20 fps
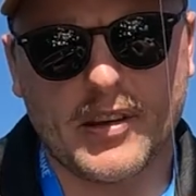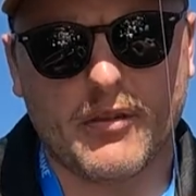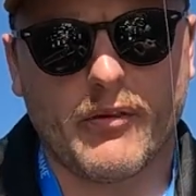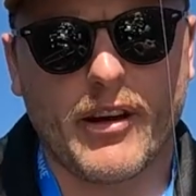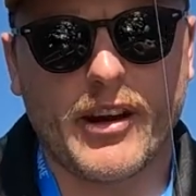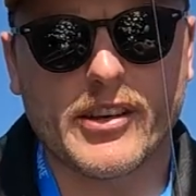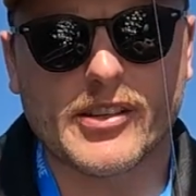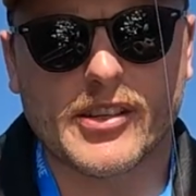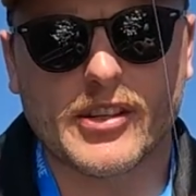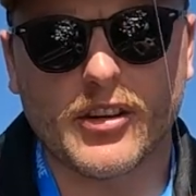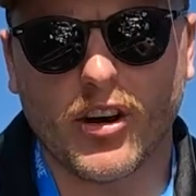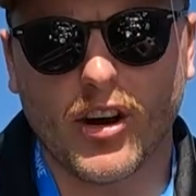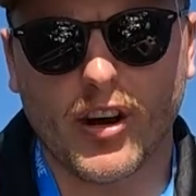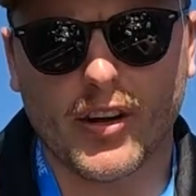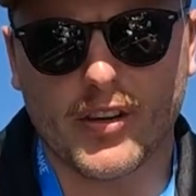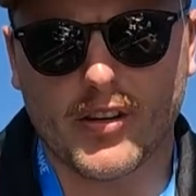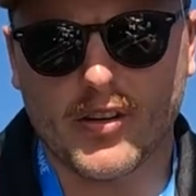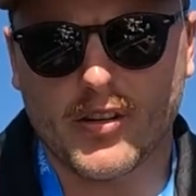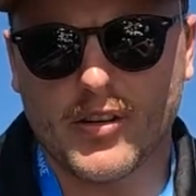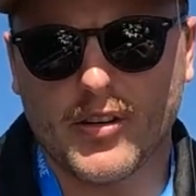especially
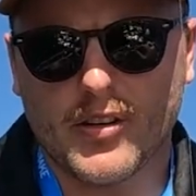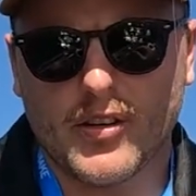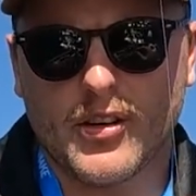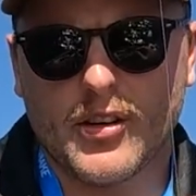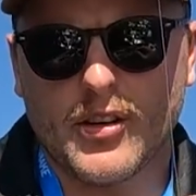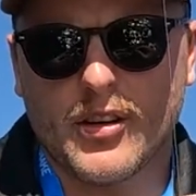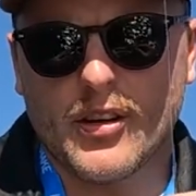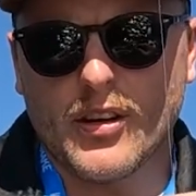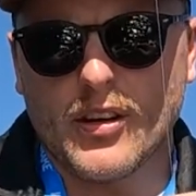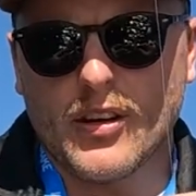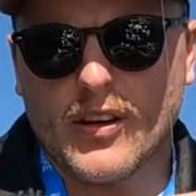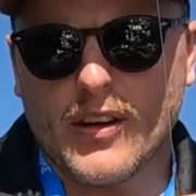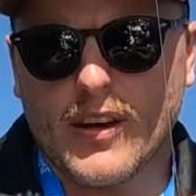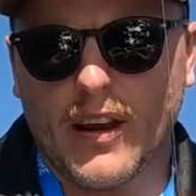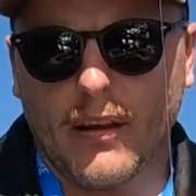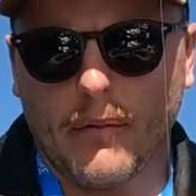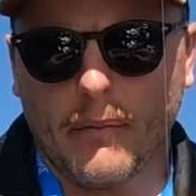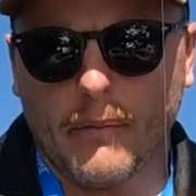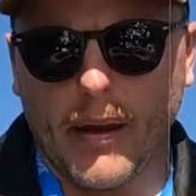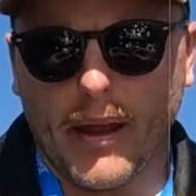around your knot.
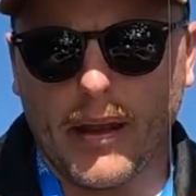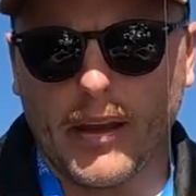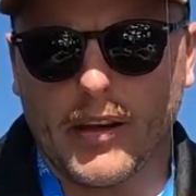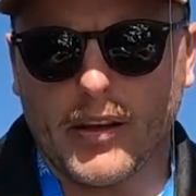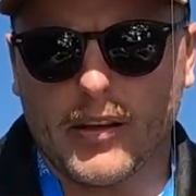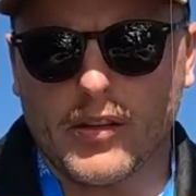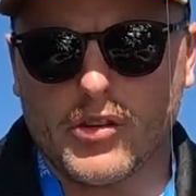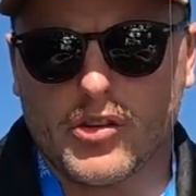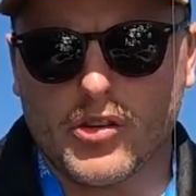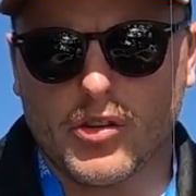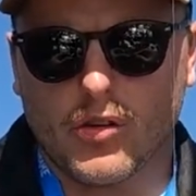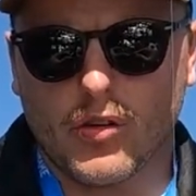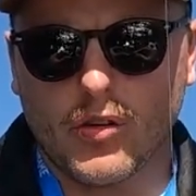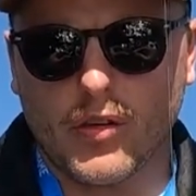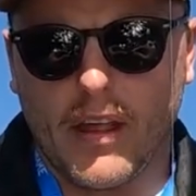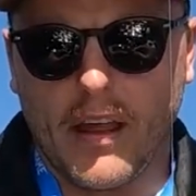Making